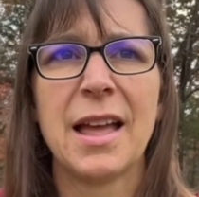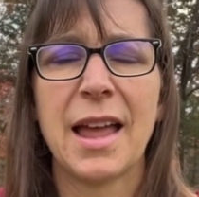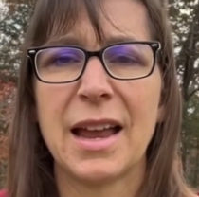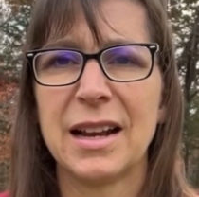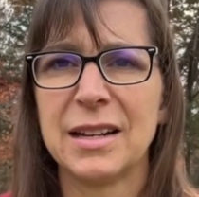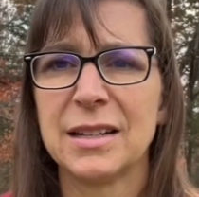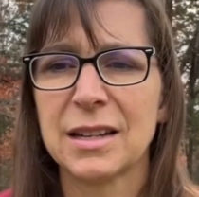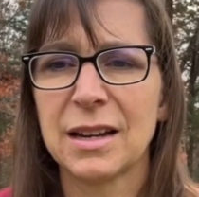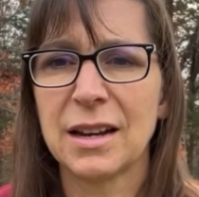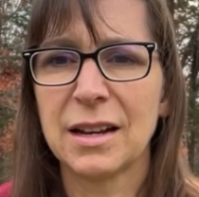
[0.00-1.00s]

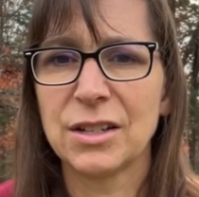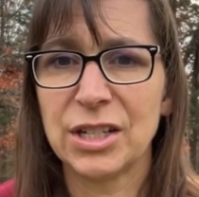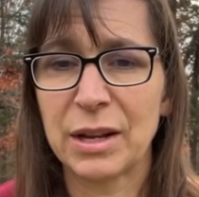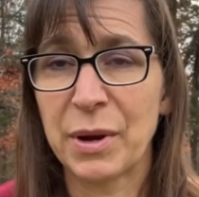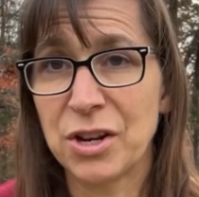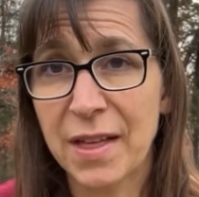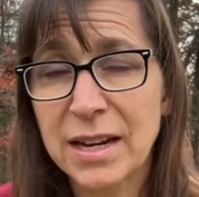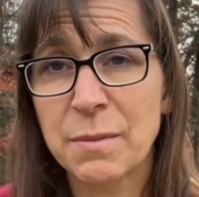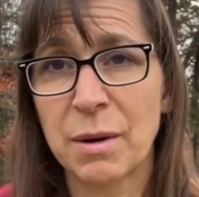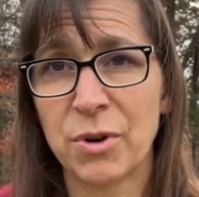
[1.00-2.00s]
And she said we can do that
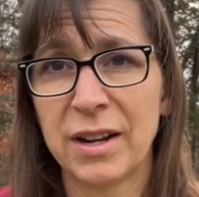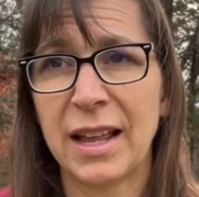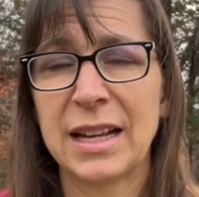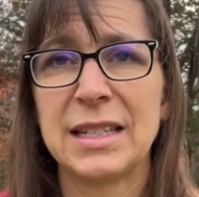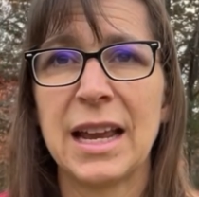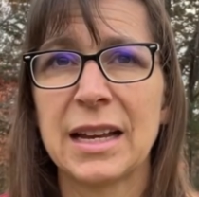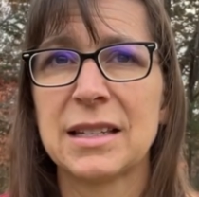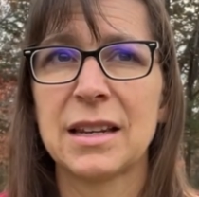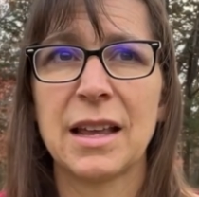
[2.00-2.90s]
tomorrow morning at 6.